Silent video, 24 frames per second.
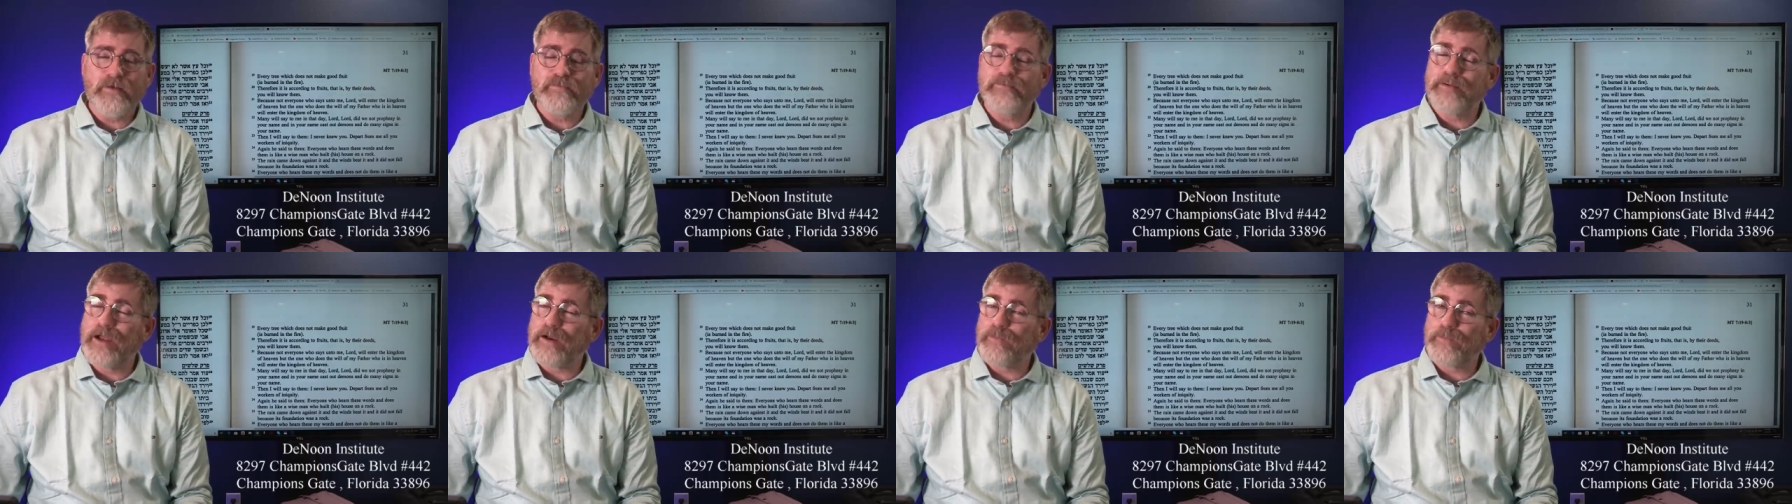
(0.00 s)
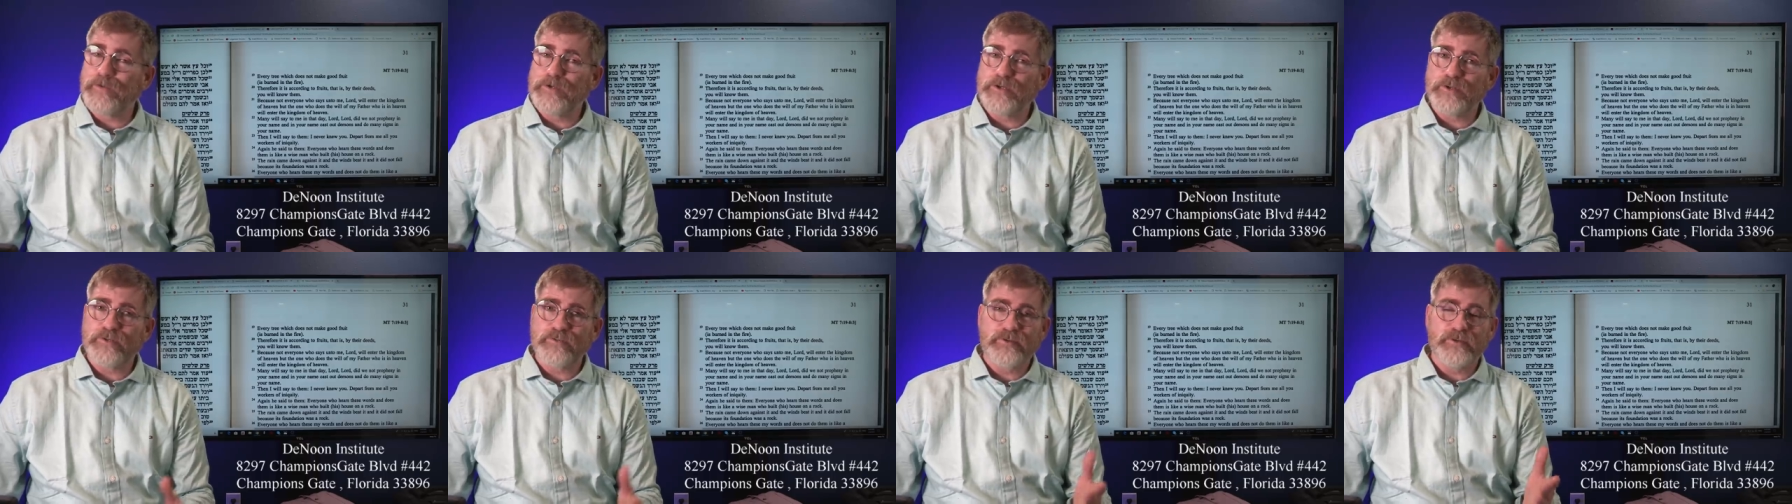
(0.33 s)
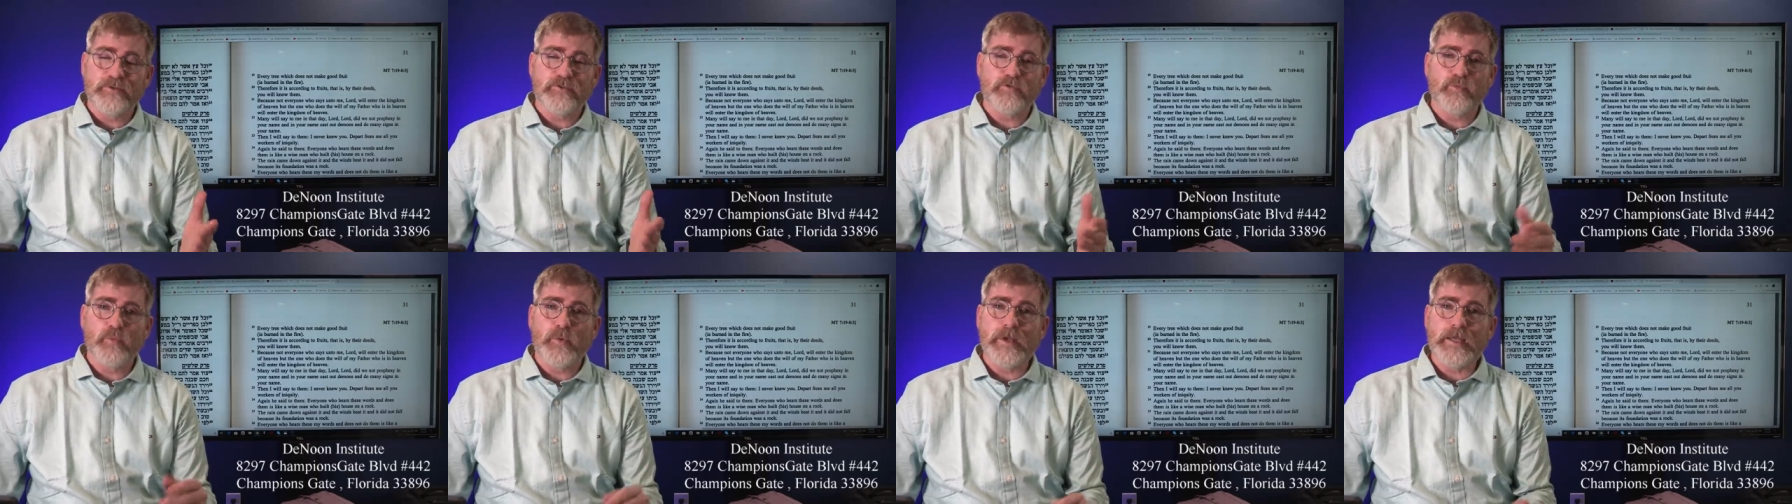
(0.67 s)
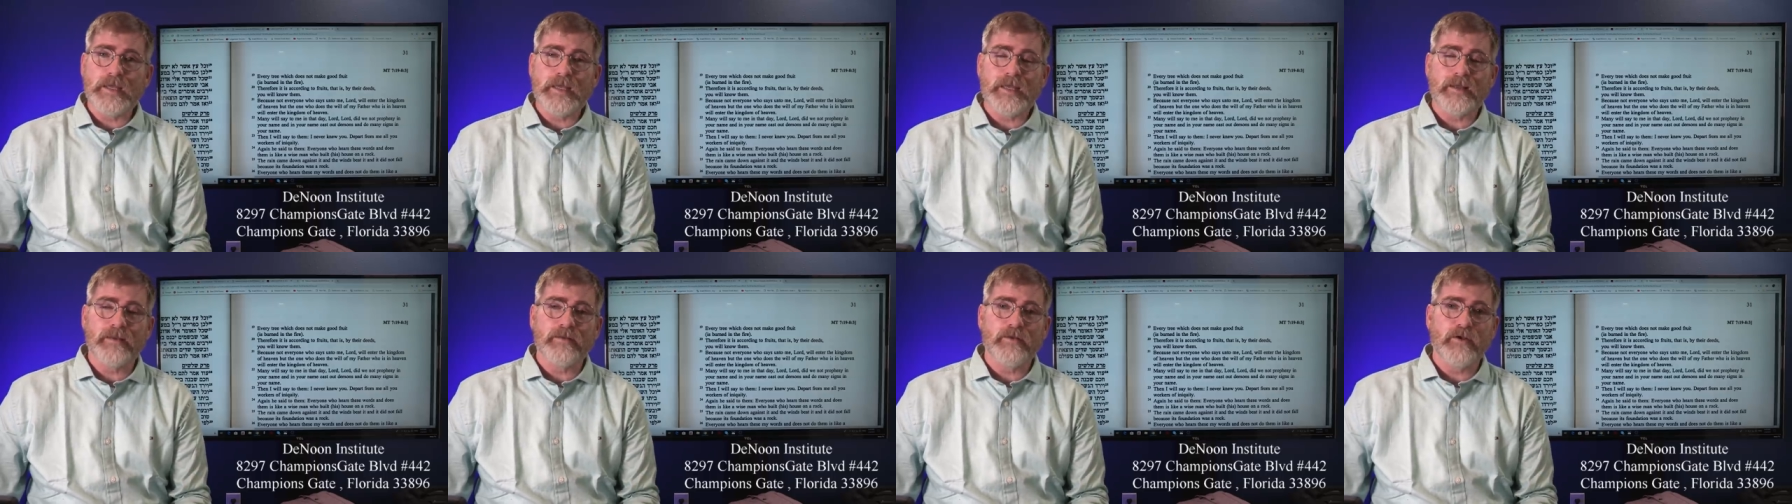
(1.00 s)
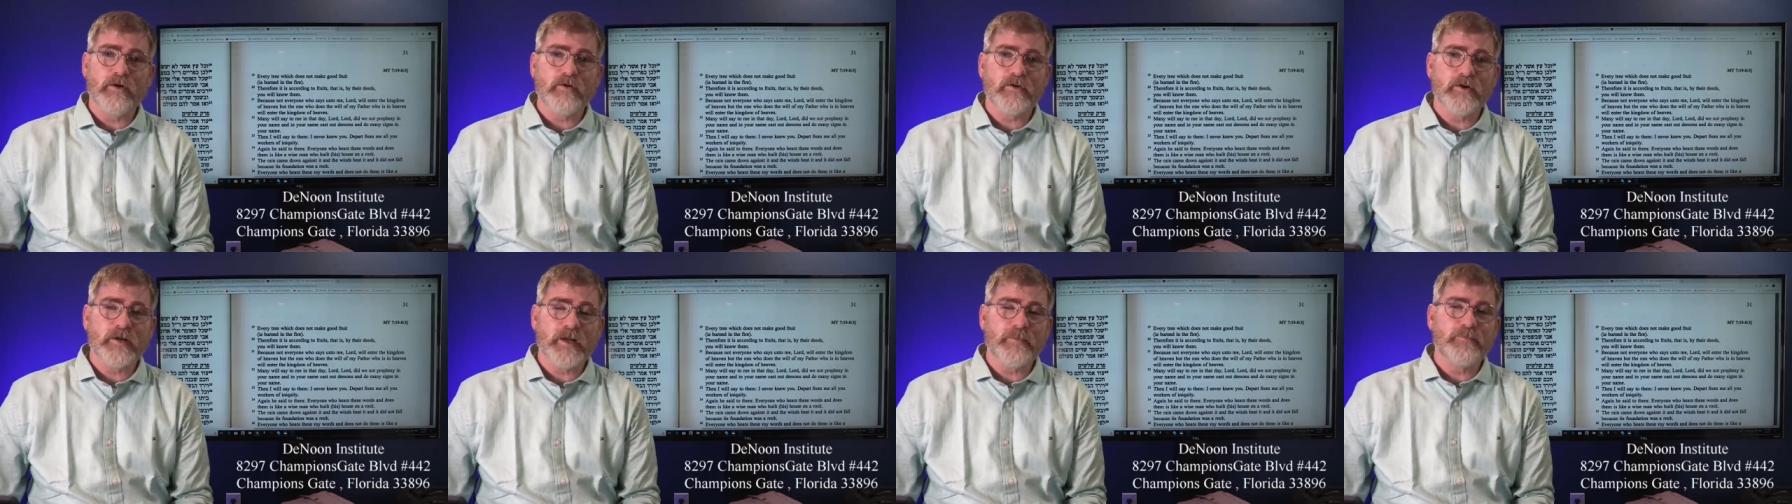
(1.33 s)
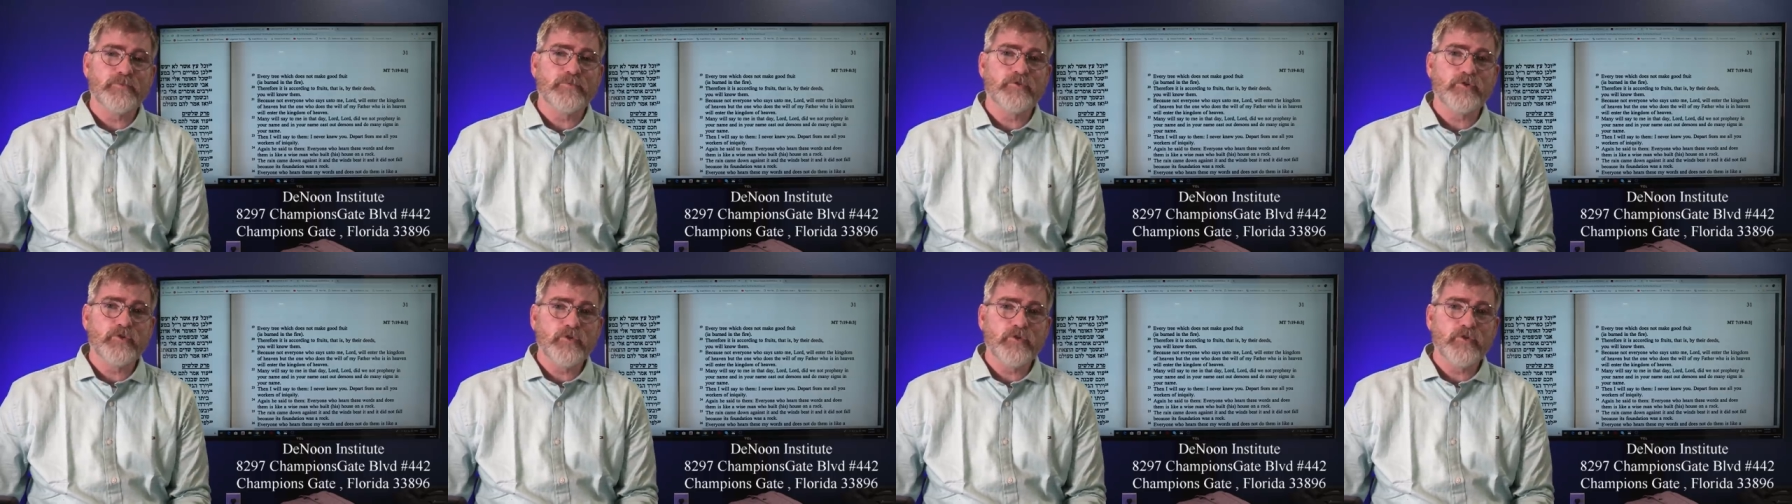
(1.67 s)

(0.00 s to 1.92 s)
In fact, we just this weekend loaded up